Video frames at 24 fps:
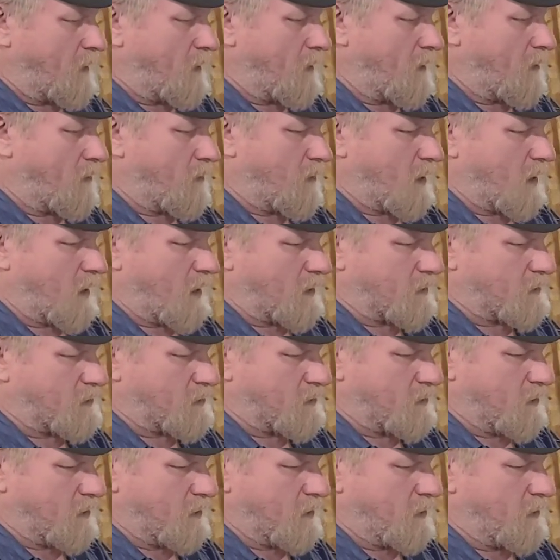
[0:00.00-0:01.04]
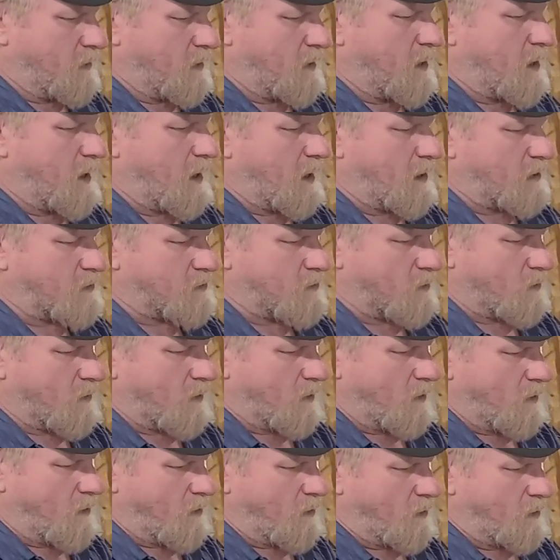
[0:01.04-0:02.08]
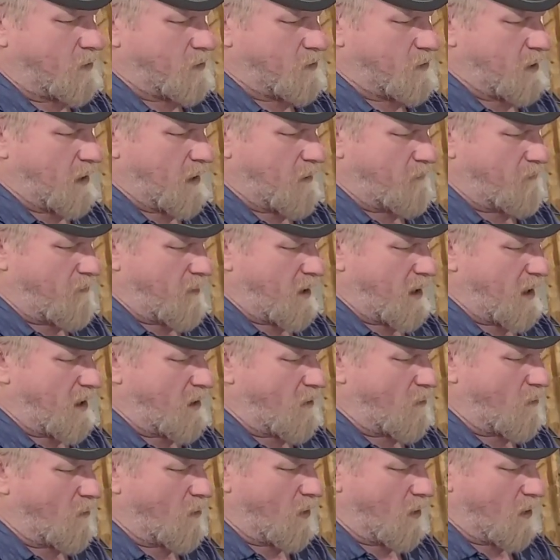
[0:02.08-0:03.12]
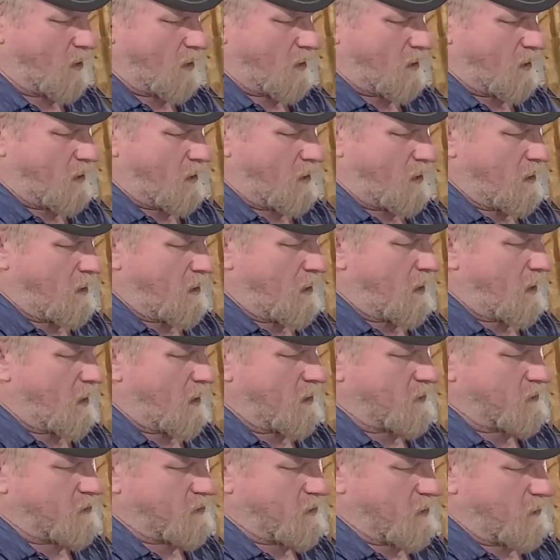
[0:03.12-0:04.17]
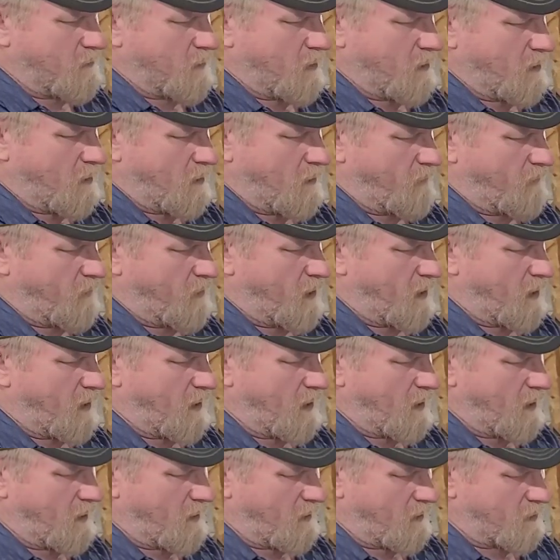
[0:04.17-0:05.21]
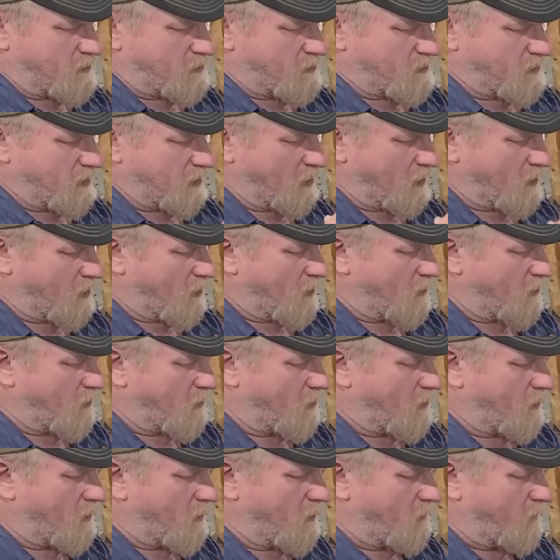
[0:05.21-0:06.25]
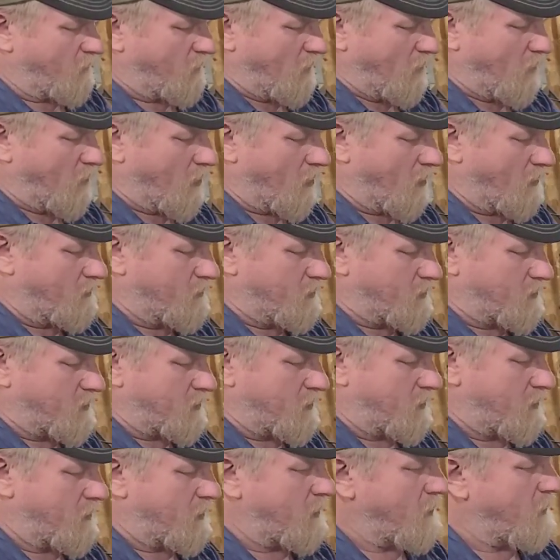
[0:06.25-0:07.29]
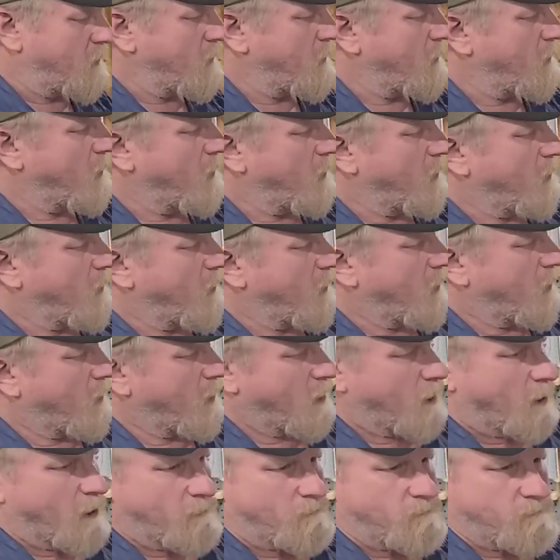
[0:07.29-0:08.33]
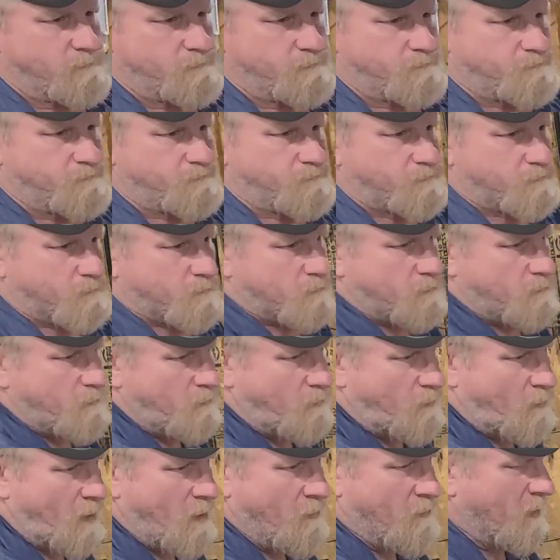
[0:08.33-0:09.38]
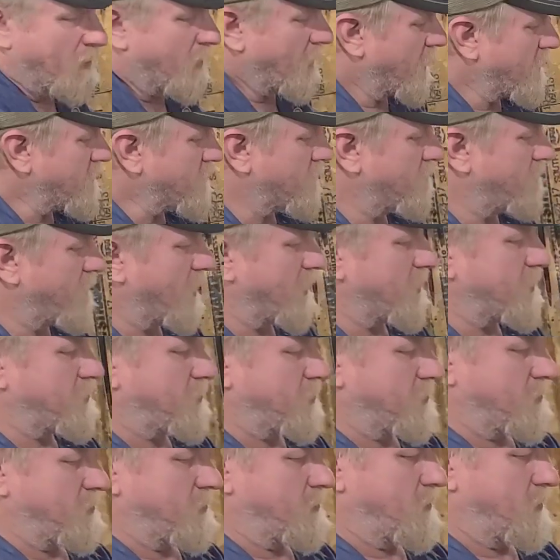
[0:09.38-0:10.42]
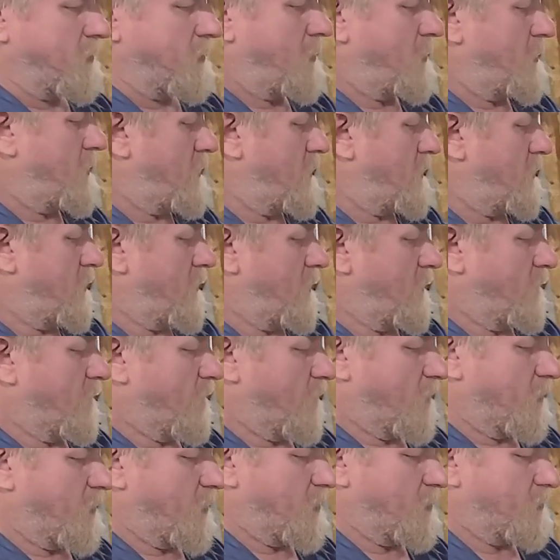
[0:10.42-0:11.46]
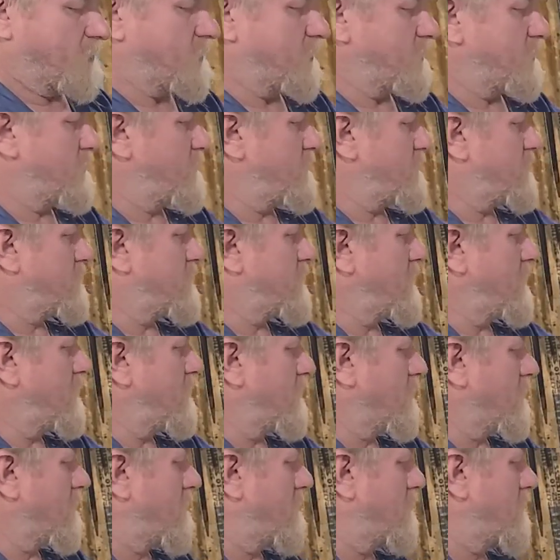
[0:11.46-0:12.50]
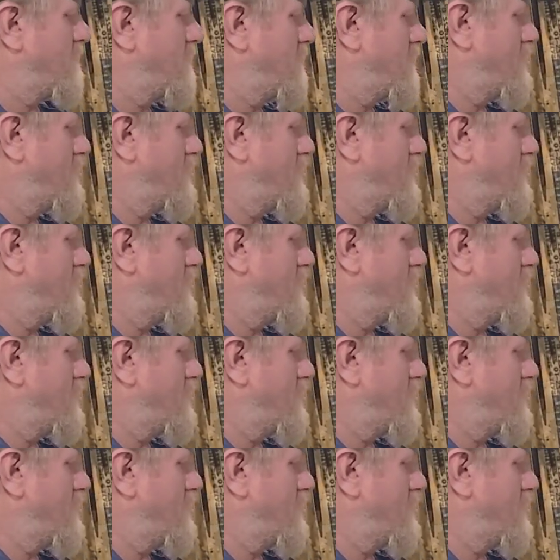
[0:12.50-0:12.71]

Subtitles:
You know, diluted castor oil, which that might work in some of the silicone forms, but not so much for these steel